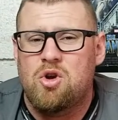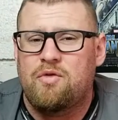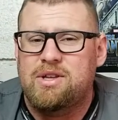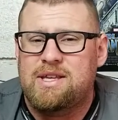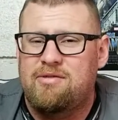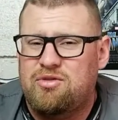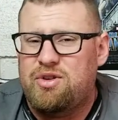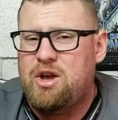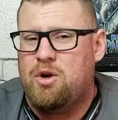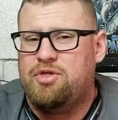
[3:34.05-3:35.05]
Don't forget to give this
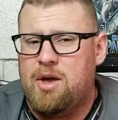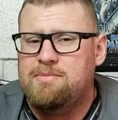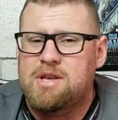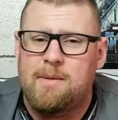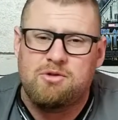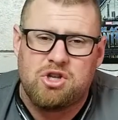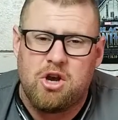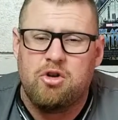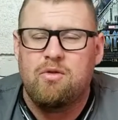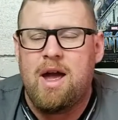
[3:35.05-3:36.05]
video a thumbs up,
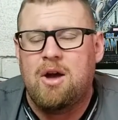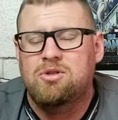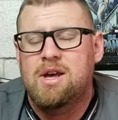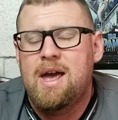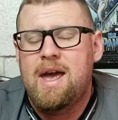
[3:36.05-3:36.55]
share it around,